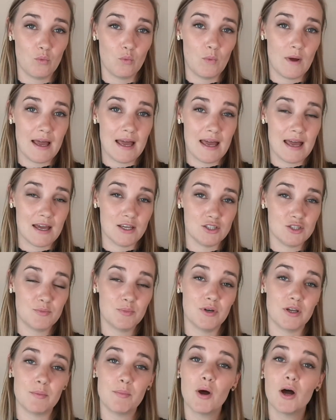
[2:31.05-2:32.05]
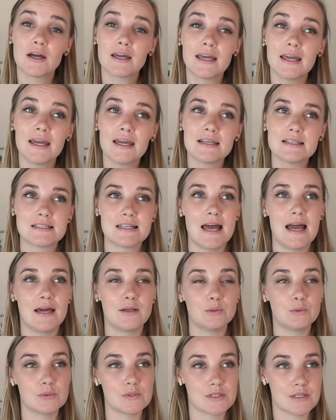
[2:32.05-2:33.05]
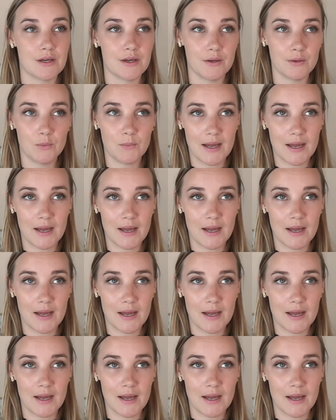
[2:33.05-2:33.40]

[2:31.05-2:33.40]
where to put a pocket and also